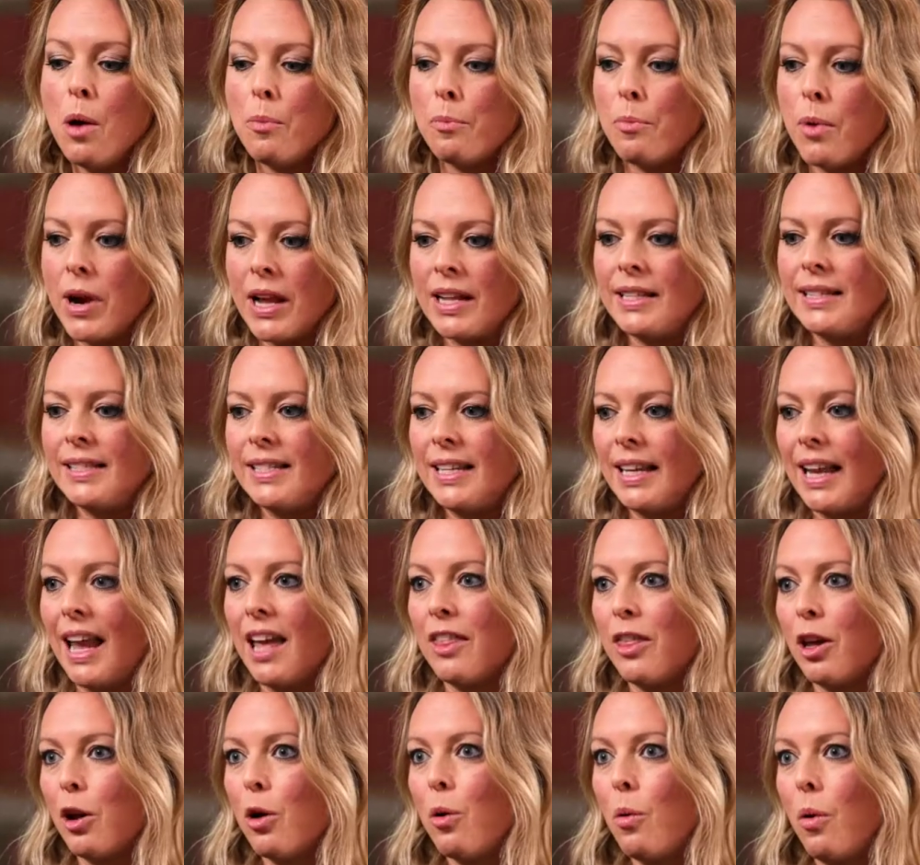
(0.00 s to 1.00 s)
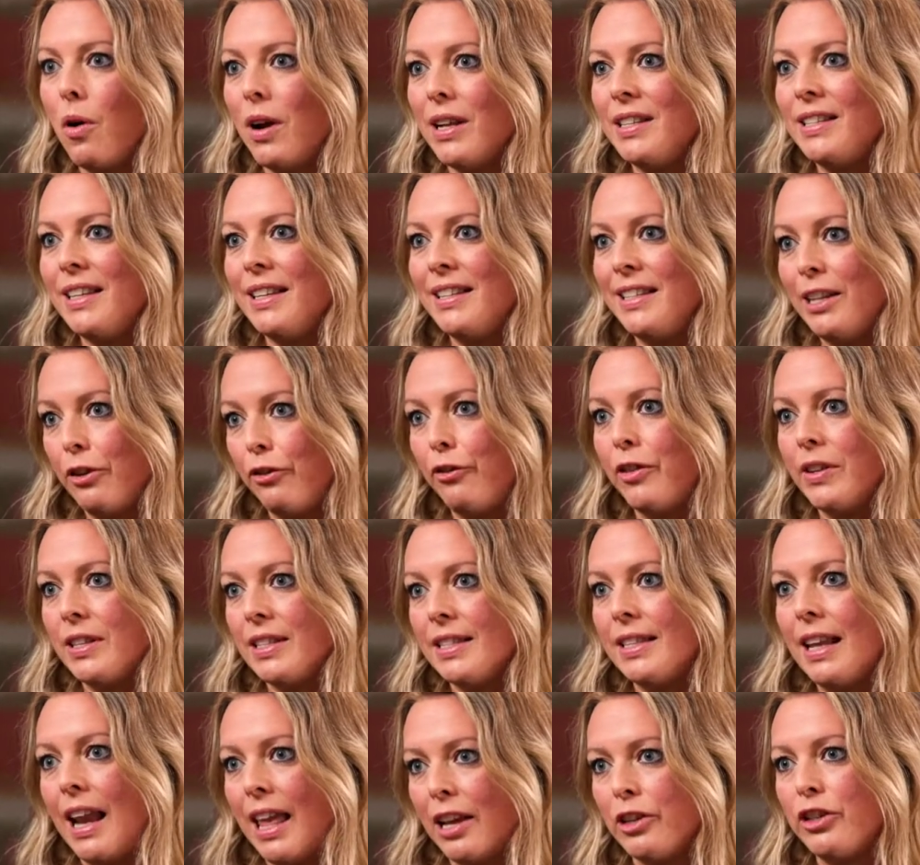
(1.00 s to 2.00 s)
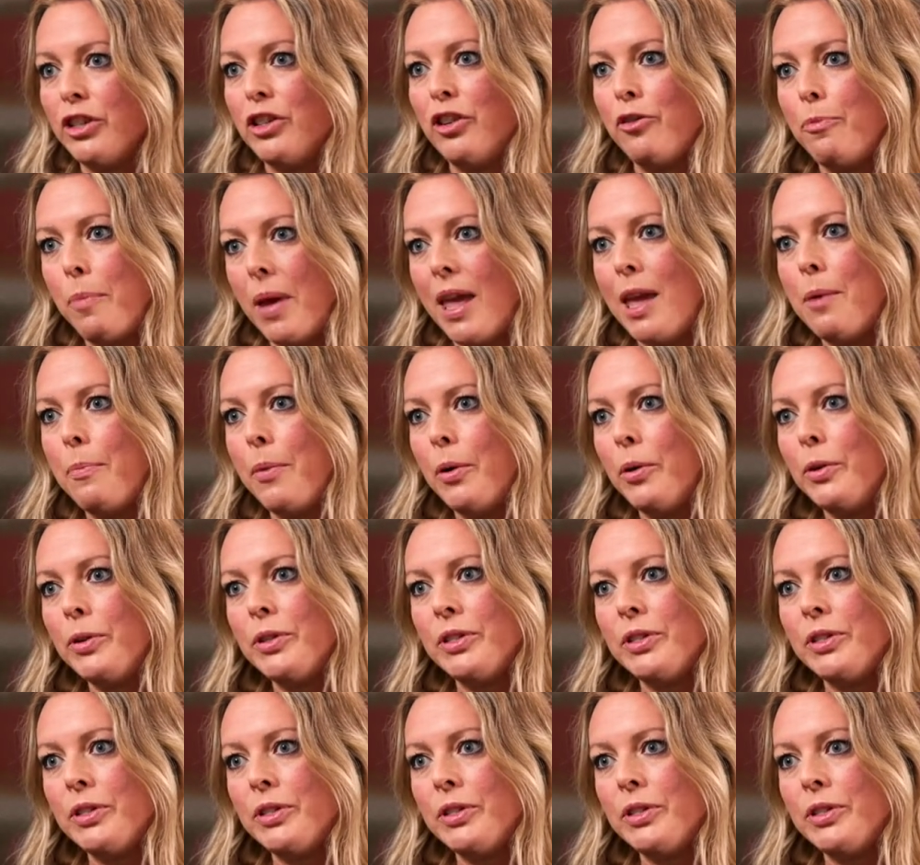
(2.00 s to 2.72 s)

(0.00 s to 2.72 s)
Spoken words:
brings together quite a different selection of people.